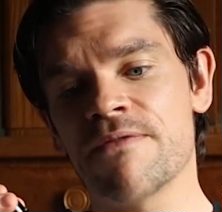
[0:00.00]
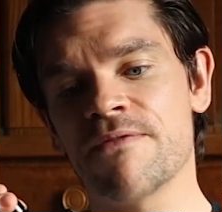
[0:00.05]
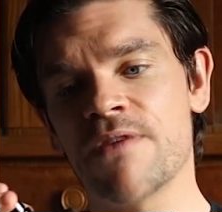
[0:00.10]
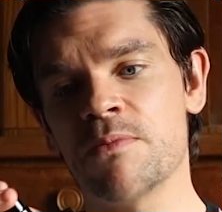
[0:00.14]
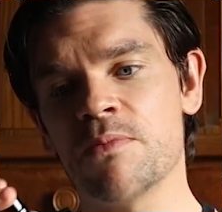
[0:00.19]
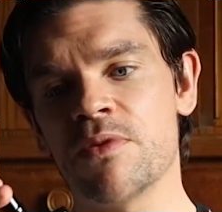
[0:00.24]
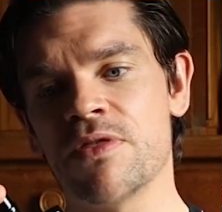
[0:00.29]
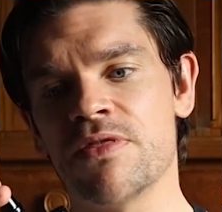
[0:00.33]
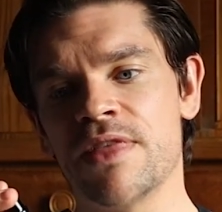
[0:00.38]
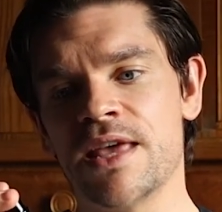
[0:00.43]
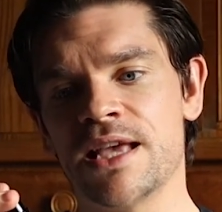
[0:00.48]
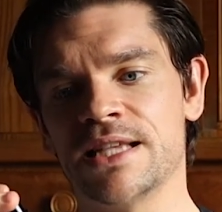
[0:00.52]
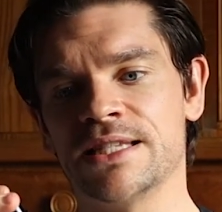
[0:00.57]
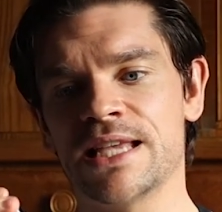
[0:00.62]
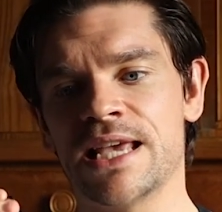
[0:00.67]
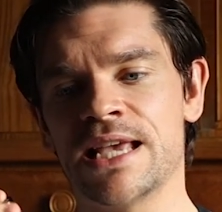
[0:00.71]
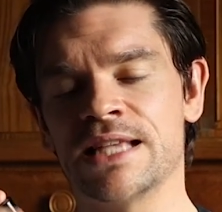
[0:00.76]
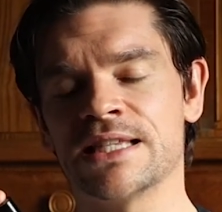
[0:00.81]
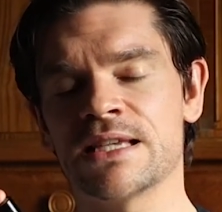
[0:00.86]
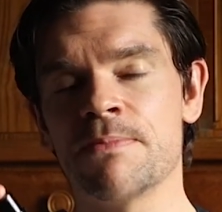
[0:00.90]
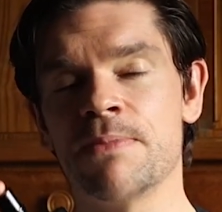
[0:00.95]
I found with this
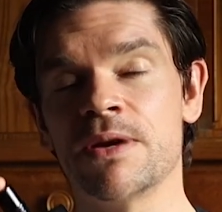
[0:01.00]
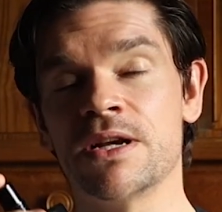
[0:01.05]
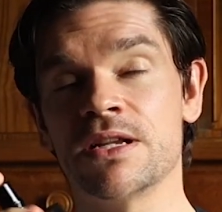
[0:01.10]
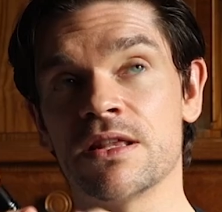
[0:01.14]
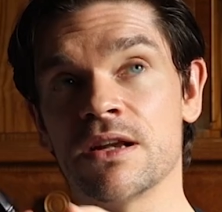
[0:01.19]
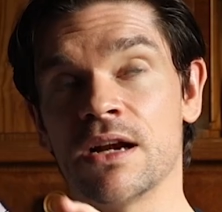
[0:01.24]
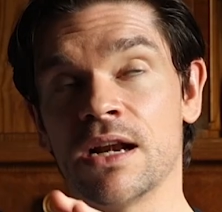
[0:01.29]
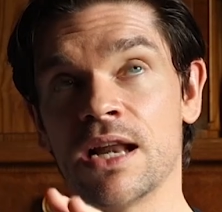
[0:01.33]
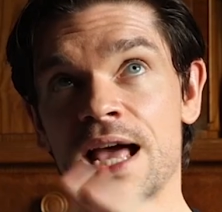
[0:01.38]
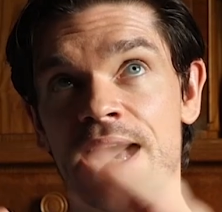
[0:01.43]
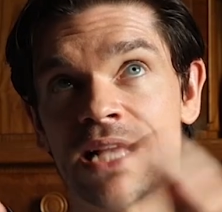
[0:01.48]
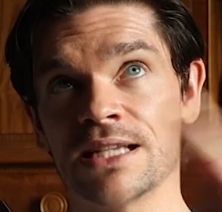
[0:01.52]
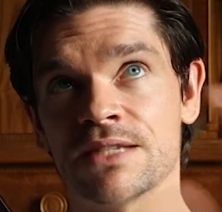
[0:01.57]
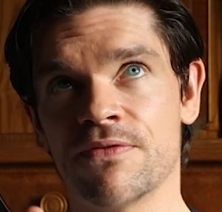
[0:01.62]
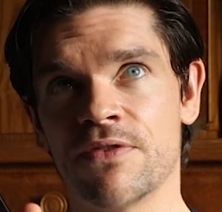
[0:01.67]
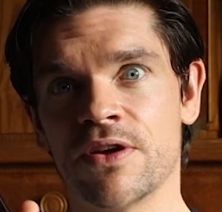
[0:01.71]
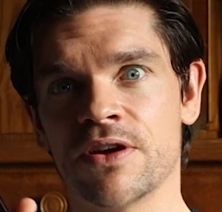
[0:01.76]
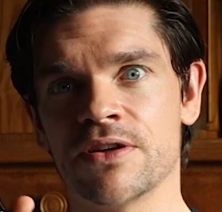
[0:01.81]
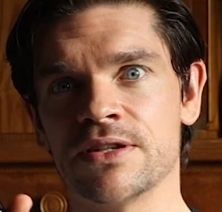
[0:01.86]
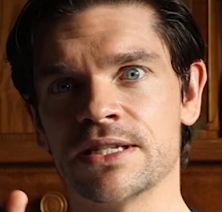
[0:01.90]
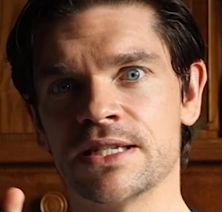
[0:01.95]
is compared to their last
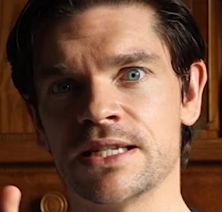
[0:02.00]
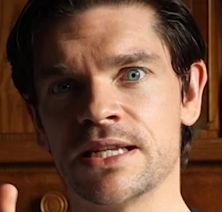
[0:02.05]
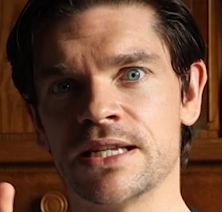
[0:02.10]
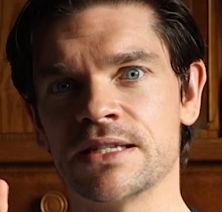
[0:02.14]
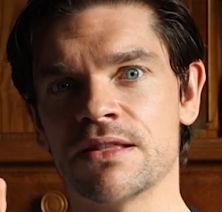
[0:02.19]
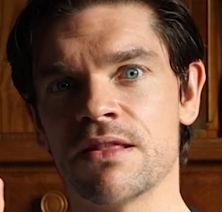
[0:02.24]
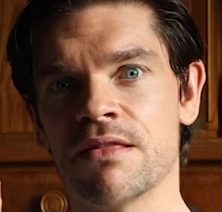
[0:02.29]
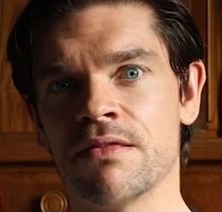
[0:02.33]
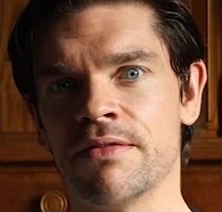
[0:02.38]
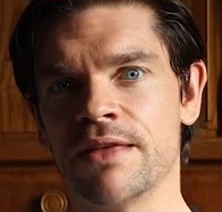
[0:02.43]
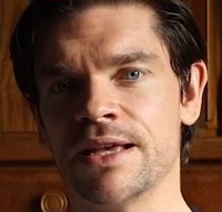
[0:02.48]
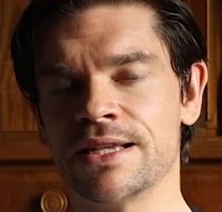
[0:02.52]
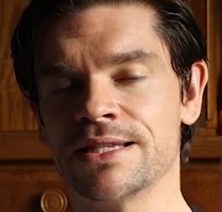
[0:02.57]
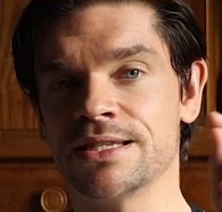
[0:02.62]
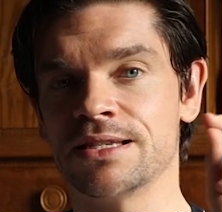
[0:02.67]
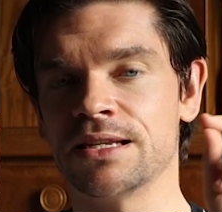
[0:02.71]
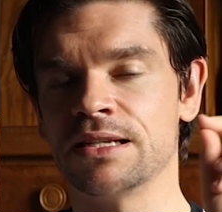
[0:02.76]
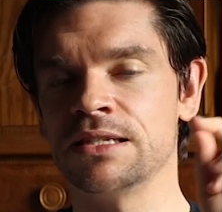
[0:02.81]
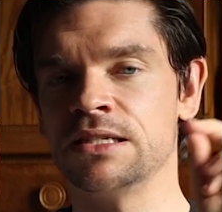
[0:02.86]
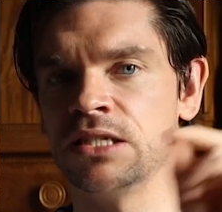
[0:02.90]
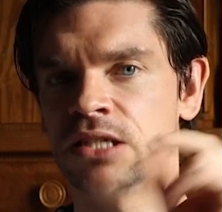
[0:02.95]
fragrances,
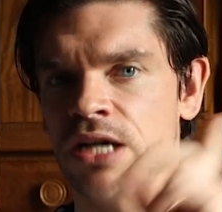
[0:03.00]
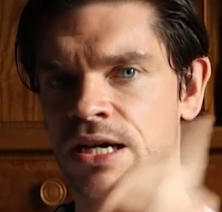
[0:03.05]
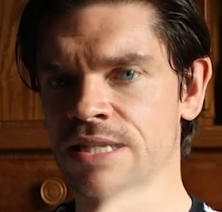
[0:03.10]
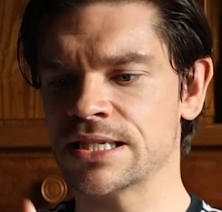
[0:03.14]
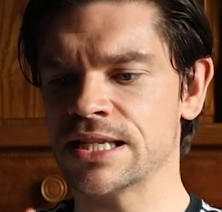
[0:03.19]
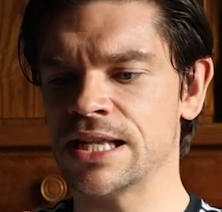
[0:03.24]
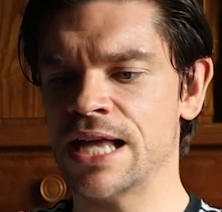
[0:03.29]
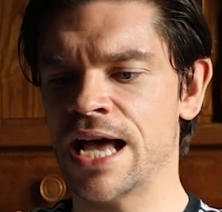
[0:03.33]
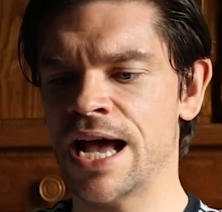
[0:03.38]
this does